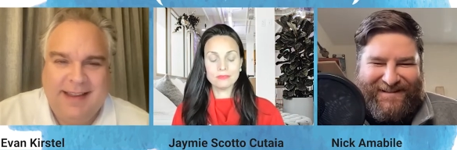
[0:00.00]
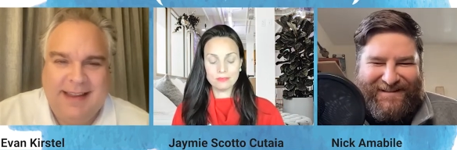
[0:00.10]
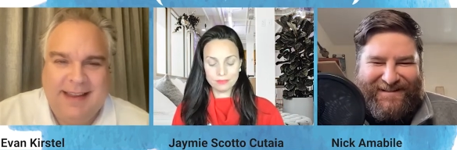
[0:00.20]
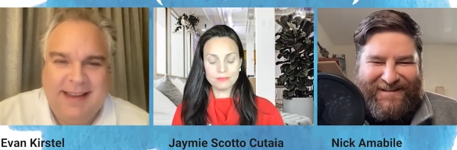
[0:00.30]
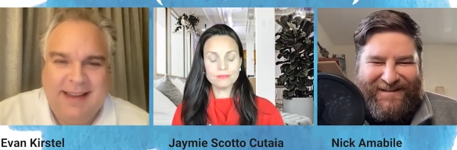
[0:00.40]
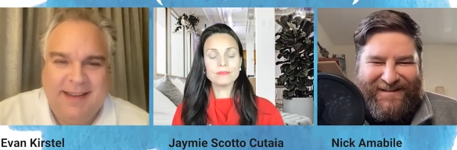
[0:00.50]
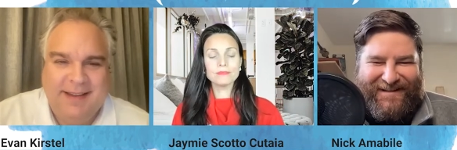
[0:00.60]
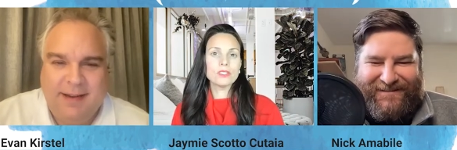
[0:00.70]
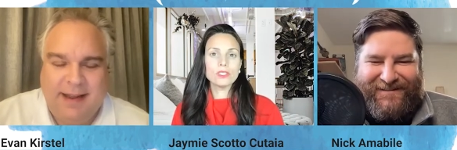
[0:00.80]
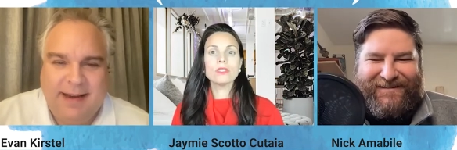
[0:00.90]

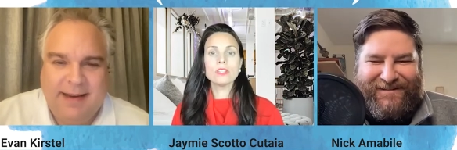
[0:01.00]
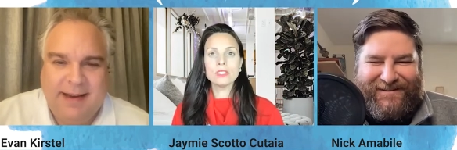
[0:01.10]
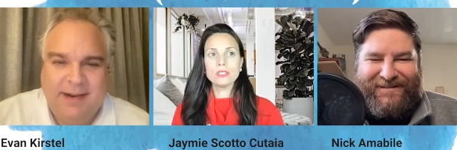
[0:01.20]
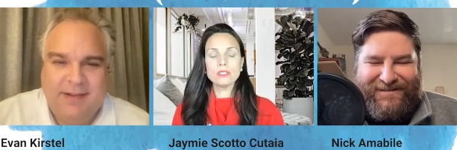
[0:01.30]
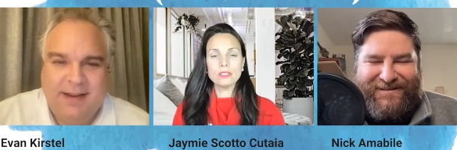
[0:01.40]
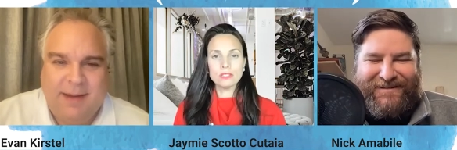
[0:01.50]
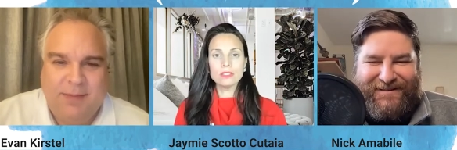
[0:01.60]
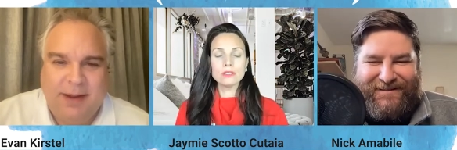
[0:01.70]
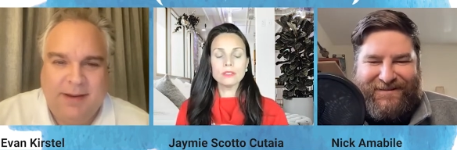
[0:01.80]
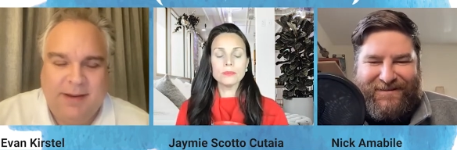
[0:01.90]
Speaker 1: key idea or
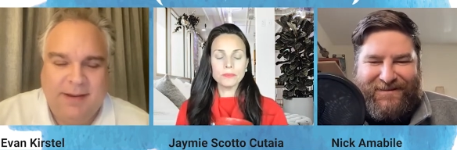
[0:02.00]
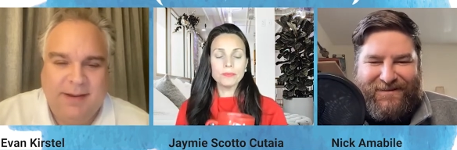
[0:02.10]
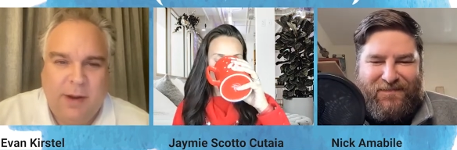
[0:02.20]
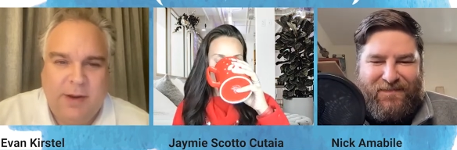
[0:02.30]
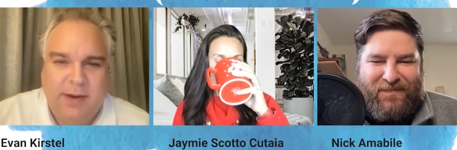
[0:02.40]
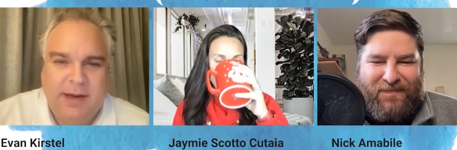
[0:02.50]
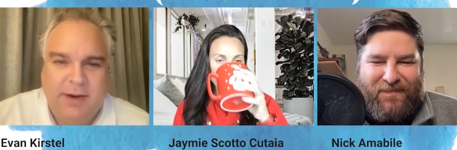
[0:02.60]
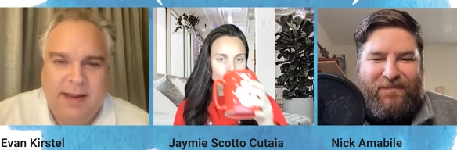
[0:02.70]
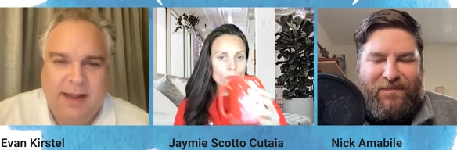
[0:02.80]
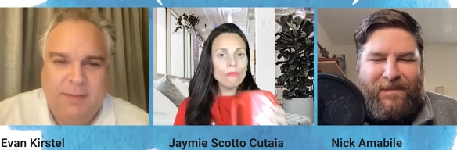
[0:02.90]
topic. What can
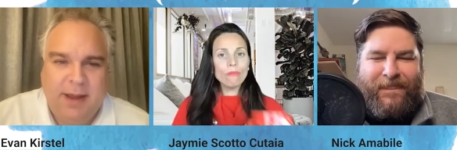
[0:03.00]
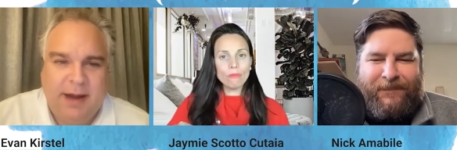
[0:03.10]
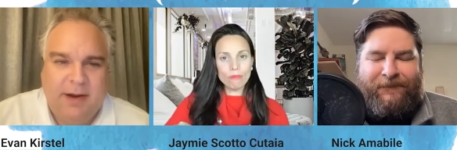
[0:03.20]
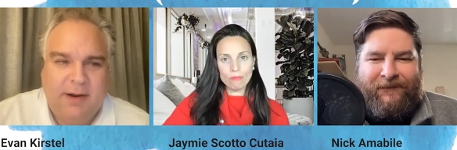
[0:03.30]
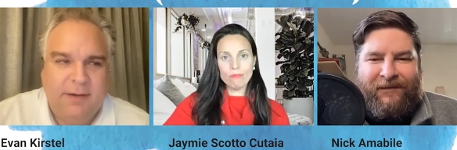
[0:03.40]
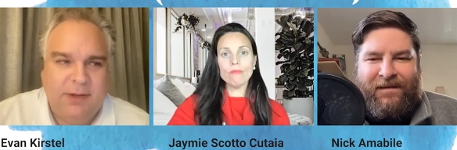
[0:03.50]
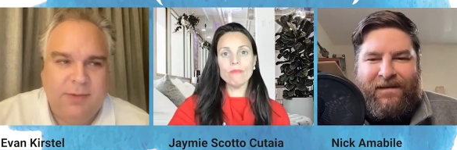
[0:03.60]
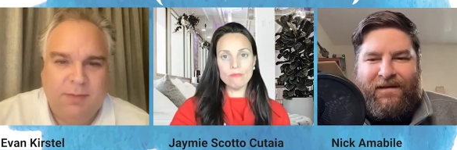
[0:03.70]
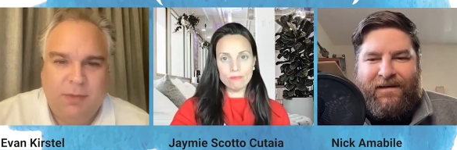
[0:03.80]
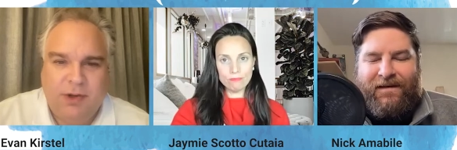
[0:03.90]
we do to get
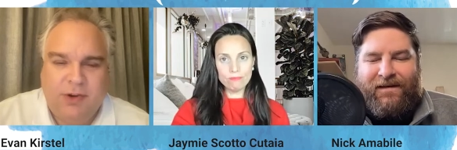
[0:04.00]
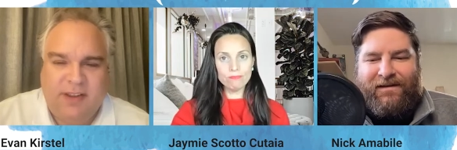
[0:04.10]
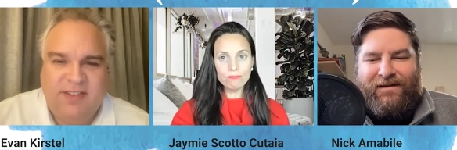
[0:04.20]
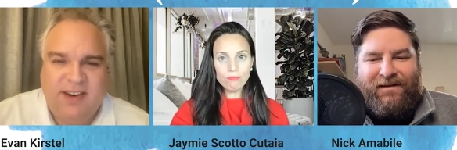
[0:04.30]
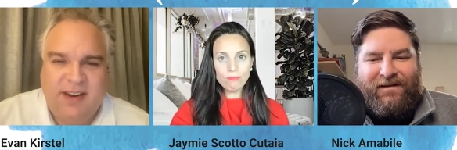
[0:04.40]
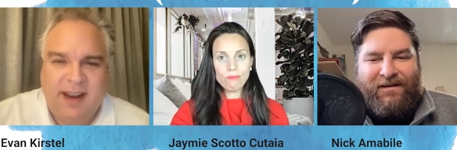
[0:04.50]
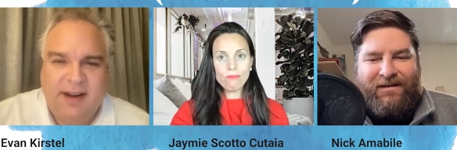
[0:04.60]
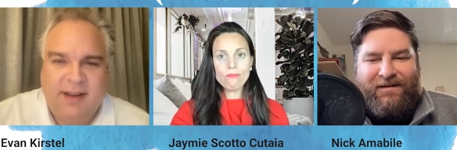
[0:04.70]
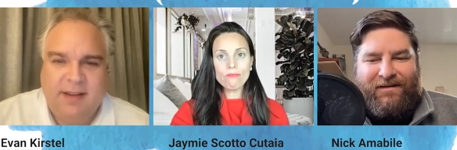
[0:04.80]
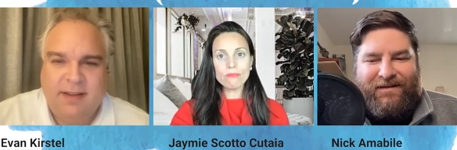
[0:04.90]
better, more trusted
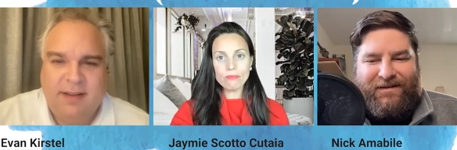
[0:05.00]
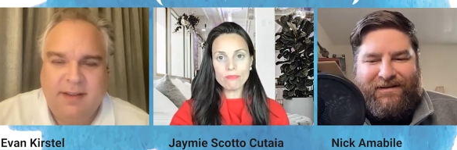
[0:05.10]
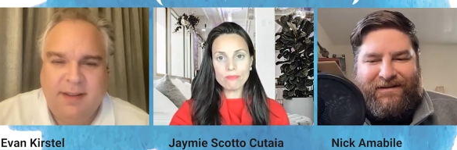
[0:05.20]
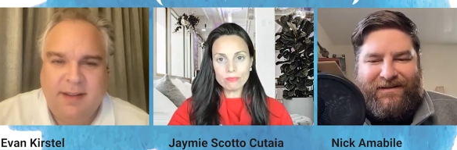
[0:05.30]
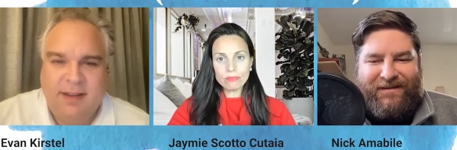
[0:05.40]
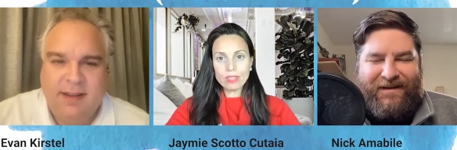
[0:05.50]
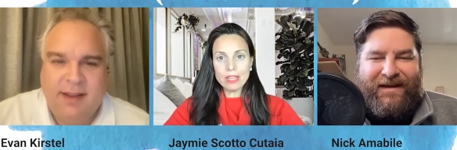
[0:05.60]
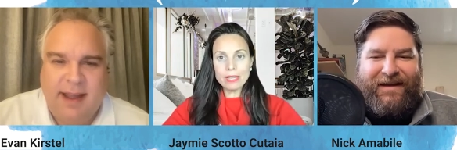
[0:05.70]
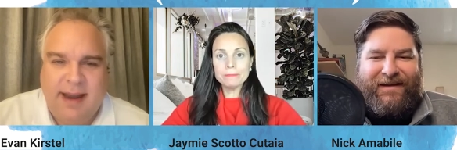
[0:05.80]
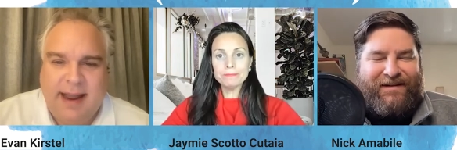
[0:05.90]
data?
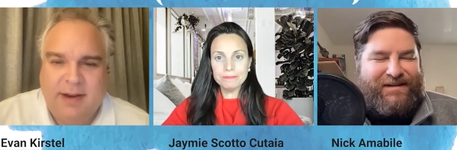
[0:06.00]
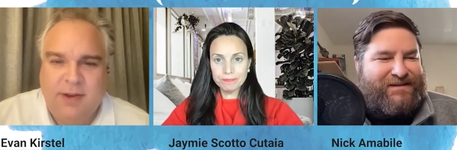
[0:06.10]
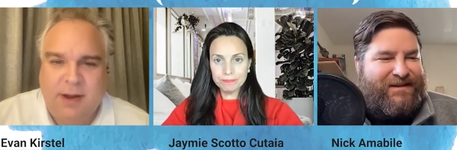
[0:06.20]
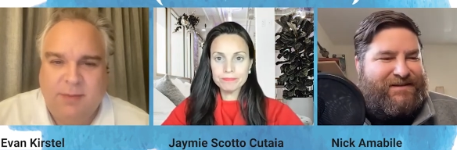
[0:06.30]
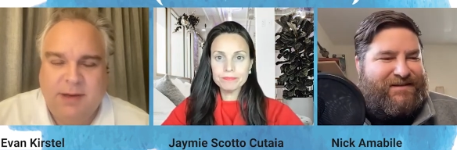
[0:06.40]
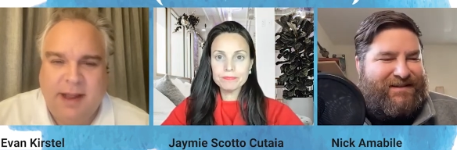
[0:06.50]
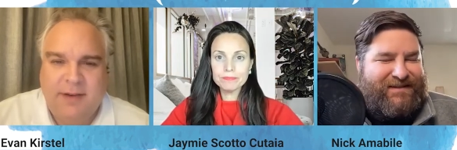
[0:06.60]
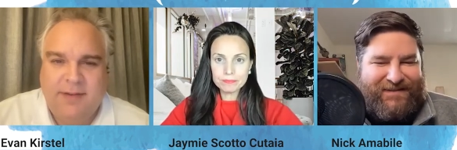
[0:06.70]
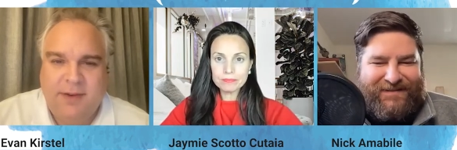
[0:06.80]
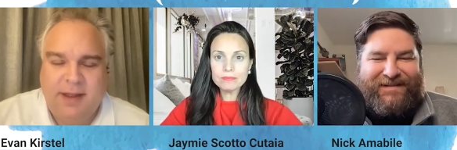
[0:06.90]
Yeah.
Speaker 2: And how do you help
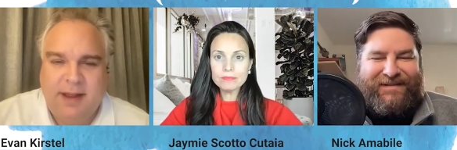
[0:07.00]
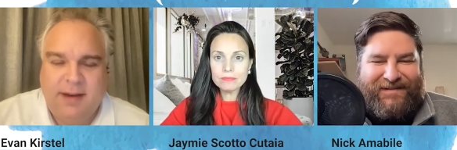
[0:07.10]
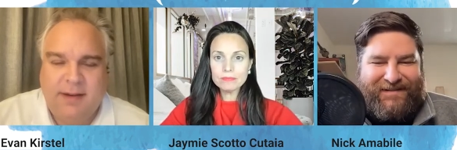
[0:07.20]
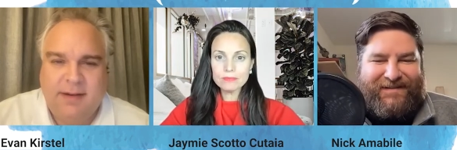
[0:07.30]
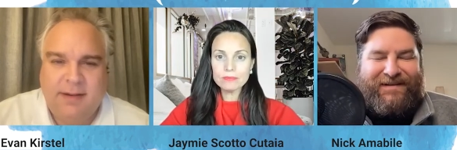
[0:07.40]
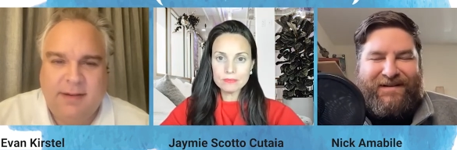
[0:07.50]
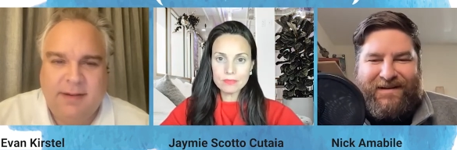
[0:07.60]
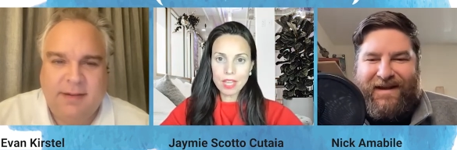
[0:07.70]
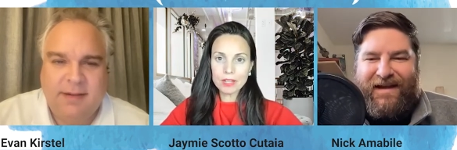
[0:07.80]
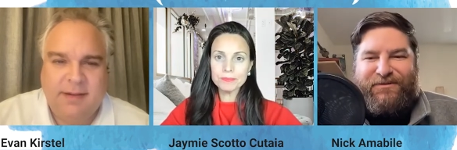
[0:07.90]
clients do that?
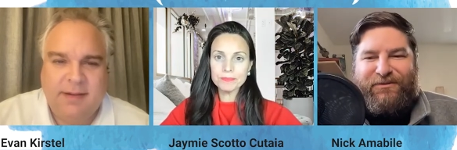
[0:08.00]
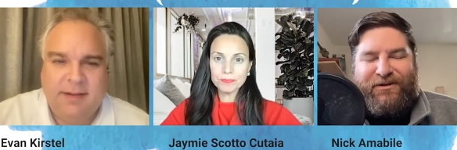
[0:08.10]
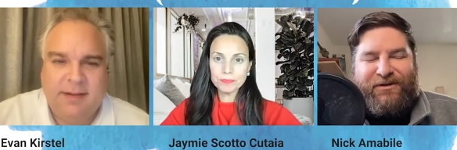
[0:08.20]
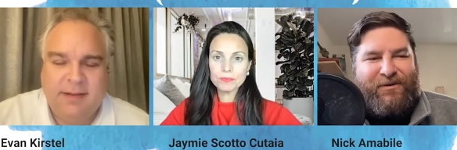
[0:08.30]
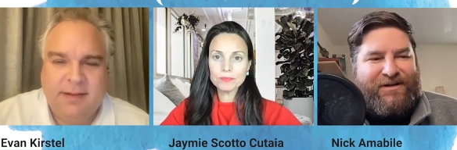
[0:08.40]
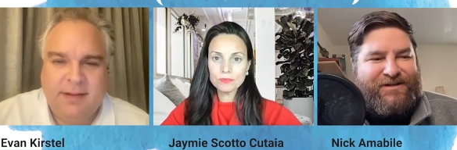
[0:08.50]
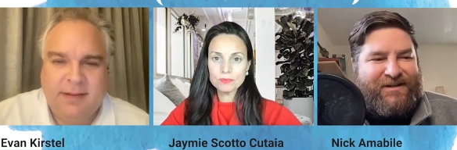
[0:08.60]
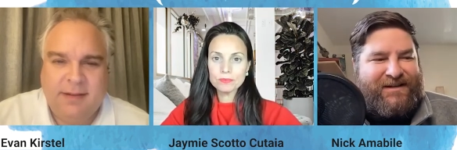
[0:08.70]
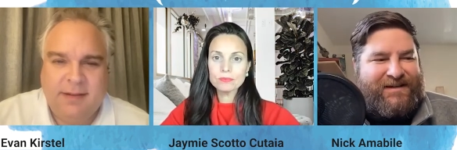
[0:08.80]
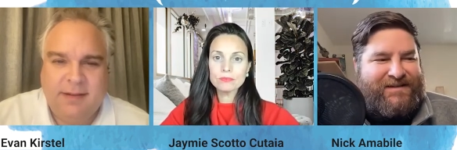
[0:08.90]
Yeah, it's a really good
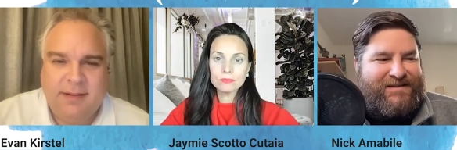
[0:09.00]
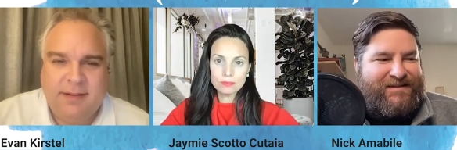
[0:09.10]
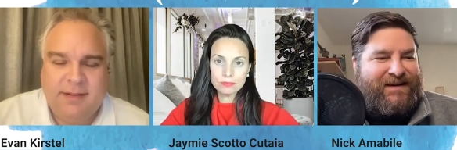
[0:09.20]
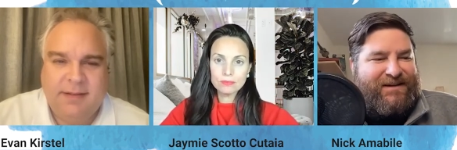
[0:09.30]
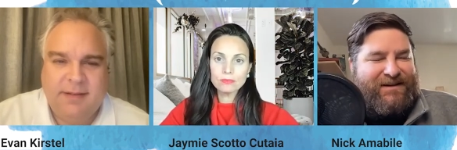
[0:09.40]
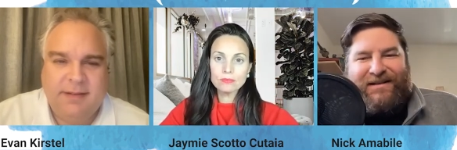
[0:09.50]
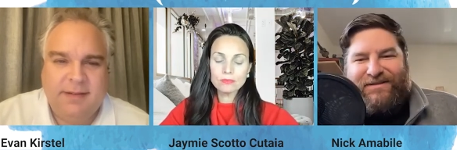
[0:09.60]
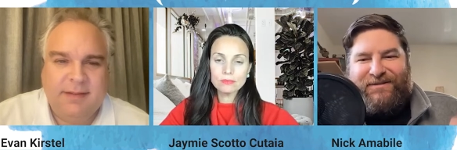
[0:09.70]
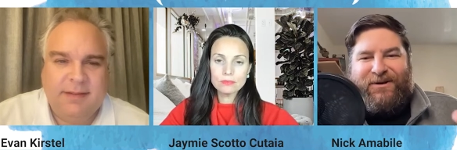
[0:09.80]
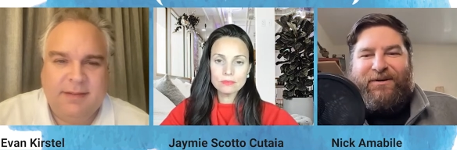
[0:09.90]
question. And this is like, you know,
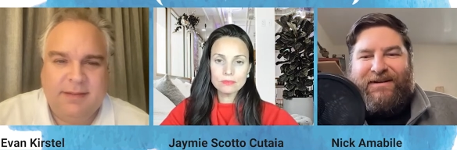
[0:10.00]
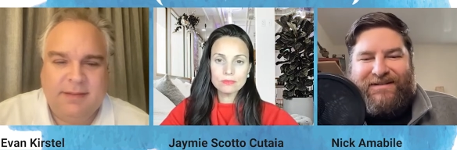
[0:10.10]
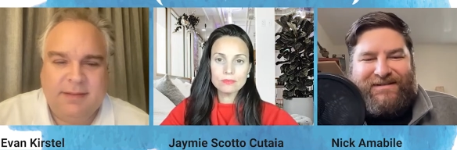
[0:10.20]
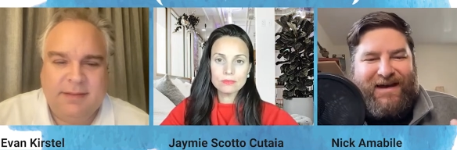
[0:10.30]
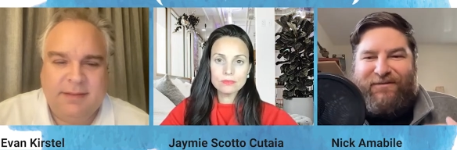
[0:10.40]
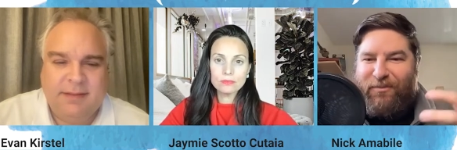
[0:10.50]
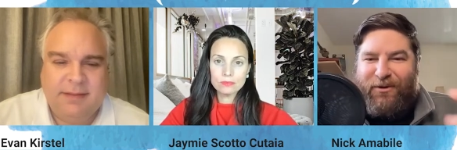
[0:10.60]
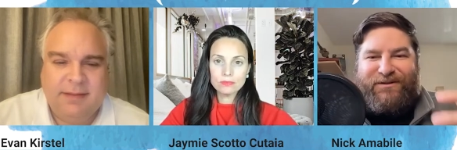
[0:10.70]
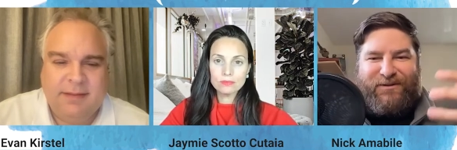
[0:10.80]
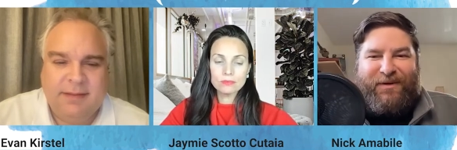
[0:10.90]
as you noted, it's kind of a
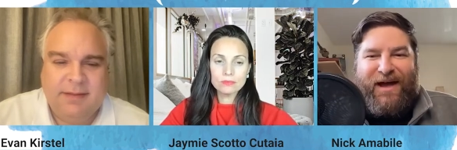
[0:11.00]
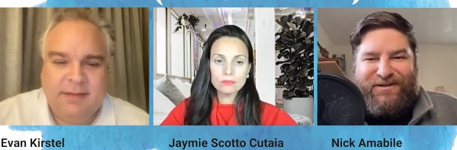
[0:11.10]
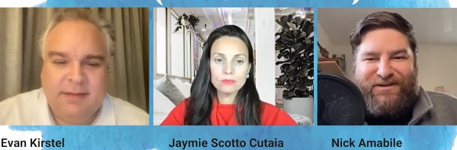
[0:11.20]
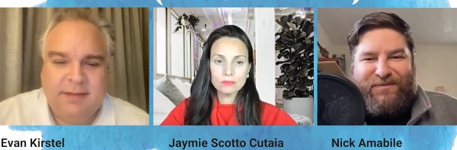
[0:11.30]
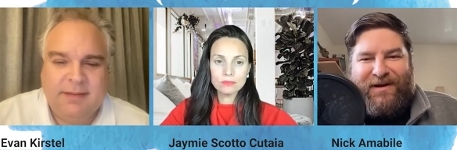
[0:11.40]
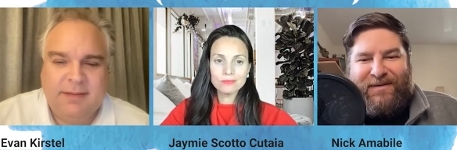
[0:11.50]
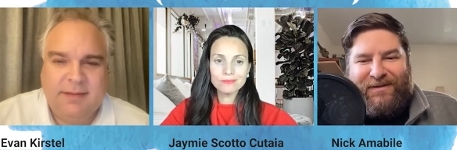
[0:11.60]
personal passion of mine